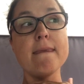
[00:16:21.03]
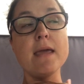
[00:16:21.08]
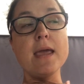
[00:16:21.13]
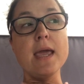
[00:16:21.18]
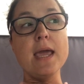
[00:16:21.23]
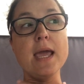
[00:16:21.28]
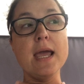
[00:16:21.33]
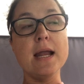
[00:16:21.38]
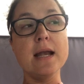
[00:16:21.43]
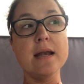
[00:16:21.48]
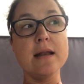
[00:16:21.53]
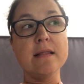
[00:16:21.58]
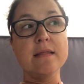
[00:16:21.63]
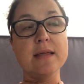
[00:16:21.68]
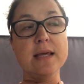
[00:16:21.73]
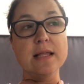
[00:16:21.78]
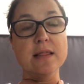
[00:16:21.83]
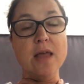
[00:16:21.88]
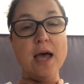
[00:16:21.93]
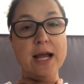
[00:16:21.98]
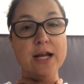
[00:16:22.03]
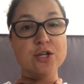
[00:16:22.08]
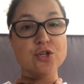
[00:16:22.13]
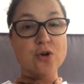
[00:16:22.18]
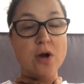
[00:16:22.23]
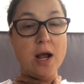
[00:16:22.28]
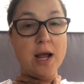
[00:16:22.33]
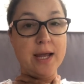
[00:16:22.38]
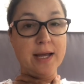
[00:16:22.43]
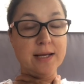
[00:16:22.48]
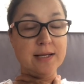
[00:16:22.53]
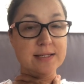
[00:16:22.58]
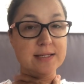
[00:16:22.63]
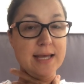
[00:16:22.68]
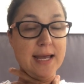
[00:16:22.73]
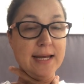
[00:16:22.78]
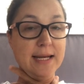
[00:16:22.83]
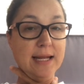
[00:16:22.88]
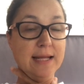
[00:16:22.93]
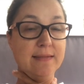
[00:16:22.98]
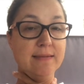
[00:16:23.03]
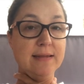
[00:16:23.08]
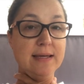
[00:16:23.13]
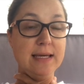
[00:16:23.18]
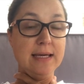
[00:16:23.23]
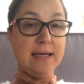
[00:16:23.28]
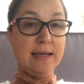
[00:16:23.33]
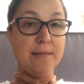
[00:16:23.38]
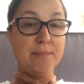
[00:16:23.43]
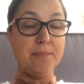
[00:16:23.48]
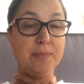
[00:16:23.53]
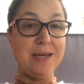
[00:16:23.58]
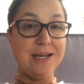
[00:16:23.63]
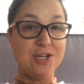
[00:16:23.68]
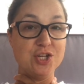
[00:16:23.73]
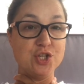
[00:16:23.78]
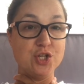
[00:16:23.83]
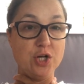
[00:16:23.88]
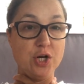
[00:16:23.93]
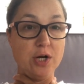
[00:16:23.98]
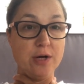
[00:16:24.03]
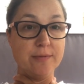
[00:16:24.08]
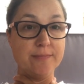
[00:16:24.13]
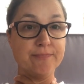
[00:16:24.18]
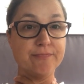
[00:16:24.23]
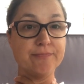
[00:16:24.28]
in the line drawings and in the picture,